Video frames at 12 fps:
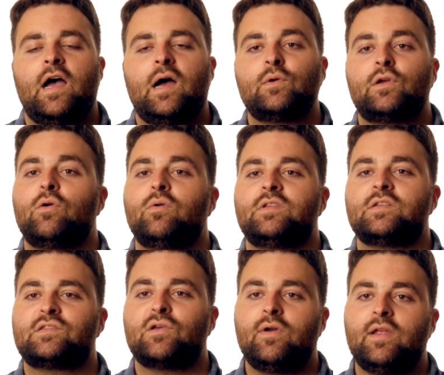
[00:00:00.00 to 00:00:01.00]
I would go with the
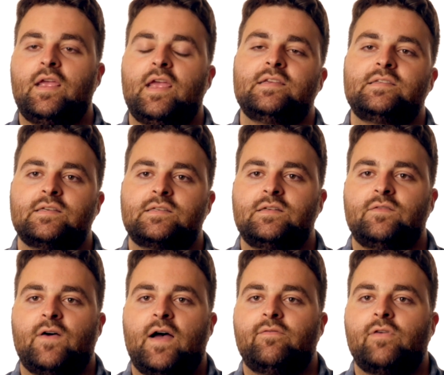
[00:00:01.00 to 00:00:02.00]
Sony
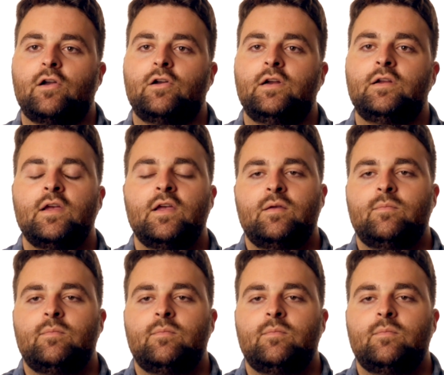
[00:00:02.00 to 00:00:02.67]
A6500